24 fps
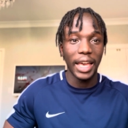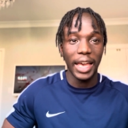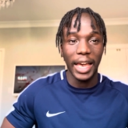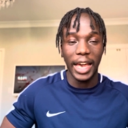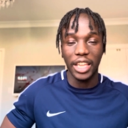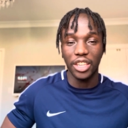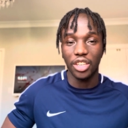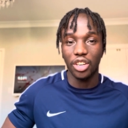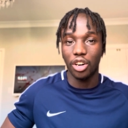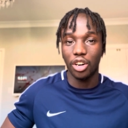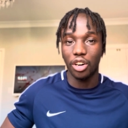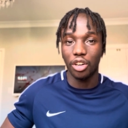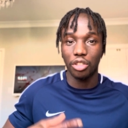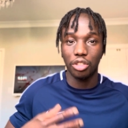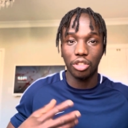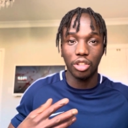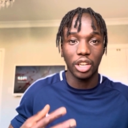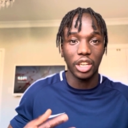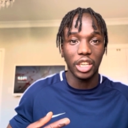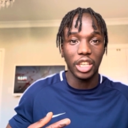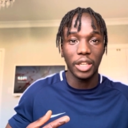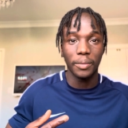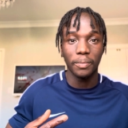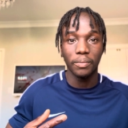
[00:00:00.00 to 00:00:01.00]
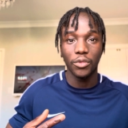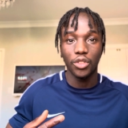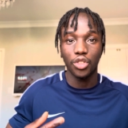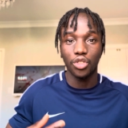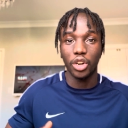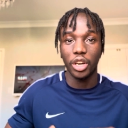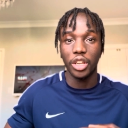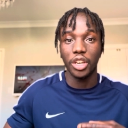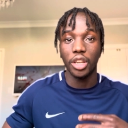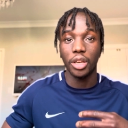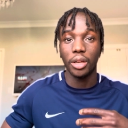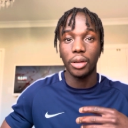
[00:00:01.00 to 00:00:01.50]
and you're constantly
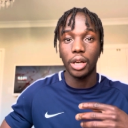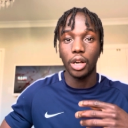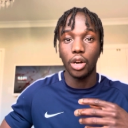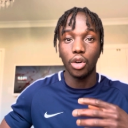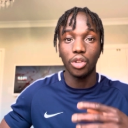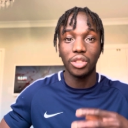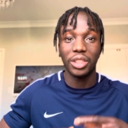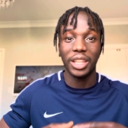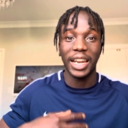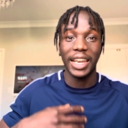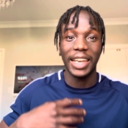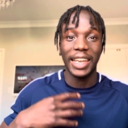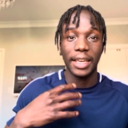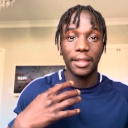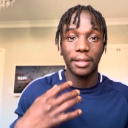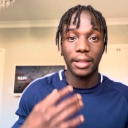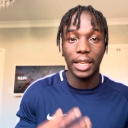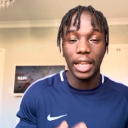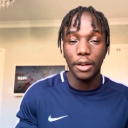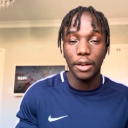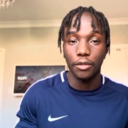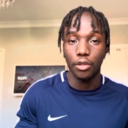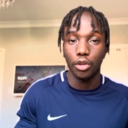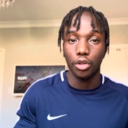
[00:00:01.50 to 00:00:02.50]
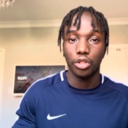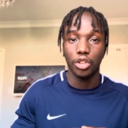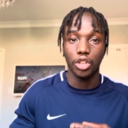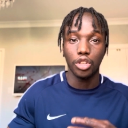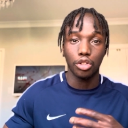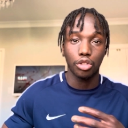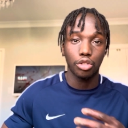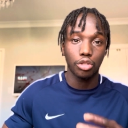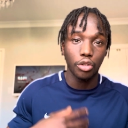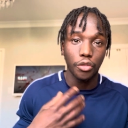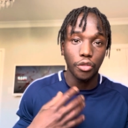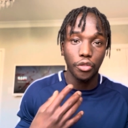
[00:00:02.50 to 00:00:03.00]
trying to go to the next level. So you're
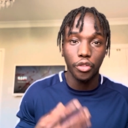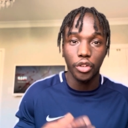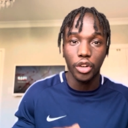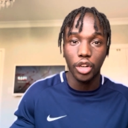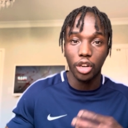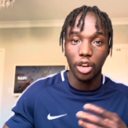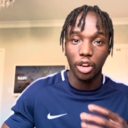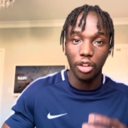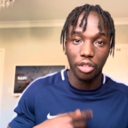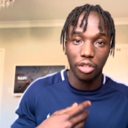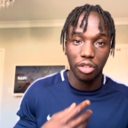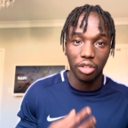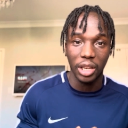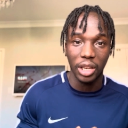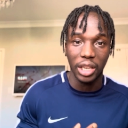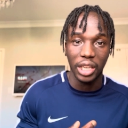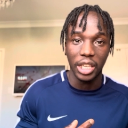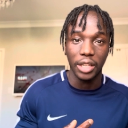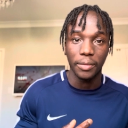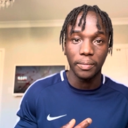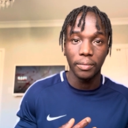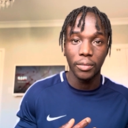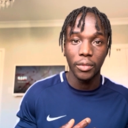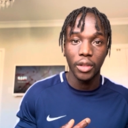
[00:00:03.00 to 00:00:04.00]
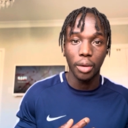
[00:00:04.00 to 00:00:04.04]
suffering constantly.